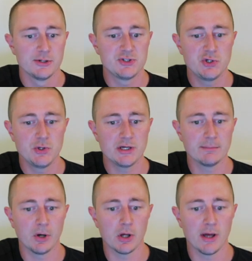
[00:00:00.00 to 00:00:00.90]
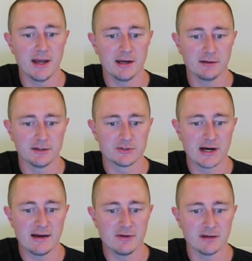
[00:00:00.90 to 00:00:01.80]
shooting, ball handling,
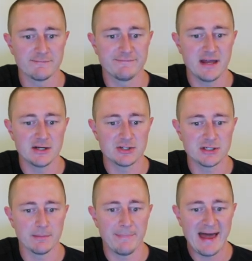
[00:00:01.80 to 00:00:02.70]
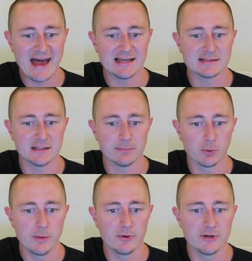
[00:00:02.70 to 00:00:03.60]
driving, finishing, passing,
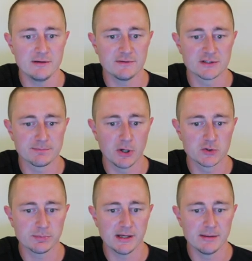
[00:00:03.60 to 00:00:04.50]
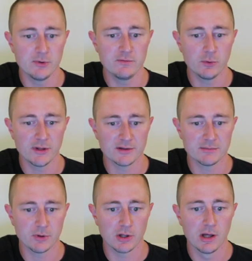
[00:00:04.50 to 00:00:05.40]
perimeter defense, post play, moving without
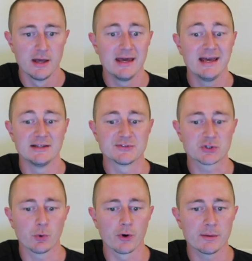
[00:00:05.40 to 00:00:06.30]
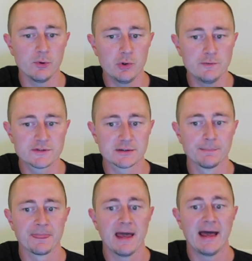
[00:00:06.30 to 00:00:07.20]
the ball, and scoring moves.
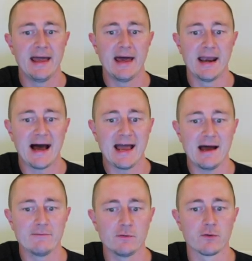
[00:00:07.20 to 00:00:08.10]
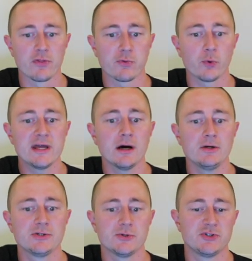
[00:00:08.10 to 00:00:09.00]
And I have over
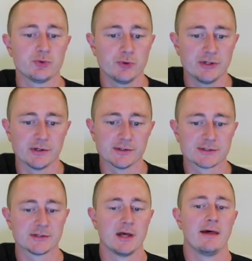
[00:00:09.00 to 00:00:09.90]
300 drills